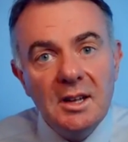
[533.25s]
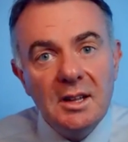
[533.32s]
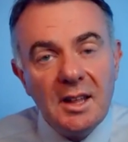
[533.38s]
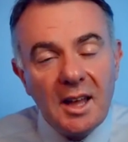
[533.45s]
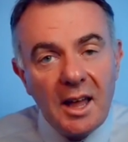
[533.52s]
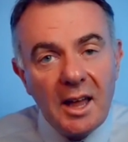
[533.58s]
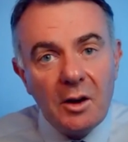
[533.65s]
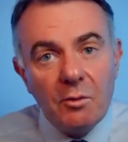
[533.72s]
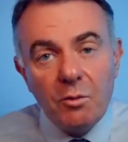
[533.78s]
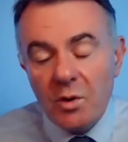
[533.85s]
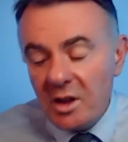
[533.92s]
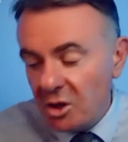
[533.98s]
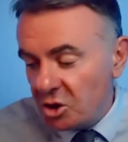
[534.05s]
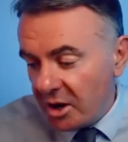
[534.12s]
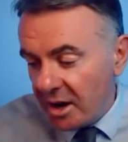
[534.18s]
the kind of
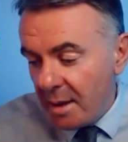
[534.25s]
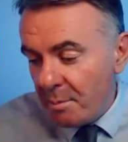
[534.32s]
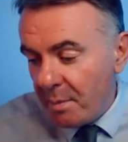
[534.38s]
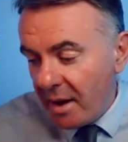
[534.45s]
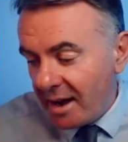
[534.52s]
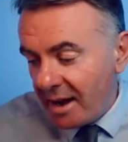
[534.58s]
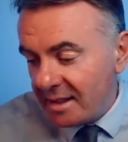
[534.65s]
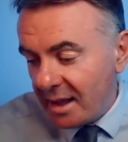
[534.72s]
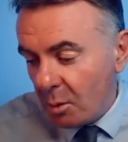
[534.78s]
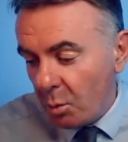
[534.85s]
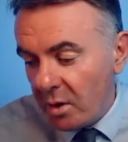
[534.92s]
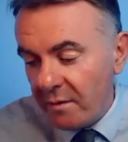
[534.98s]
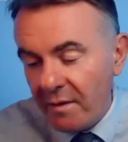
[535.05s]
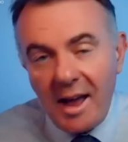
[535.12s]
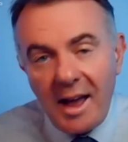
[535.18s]
reach and impact that
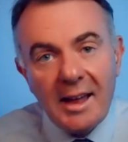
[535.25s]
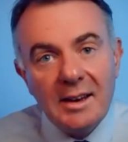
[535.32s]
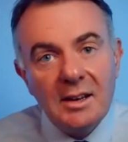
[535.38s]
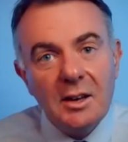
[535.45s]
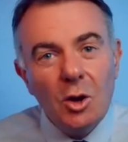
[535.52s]
we've had.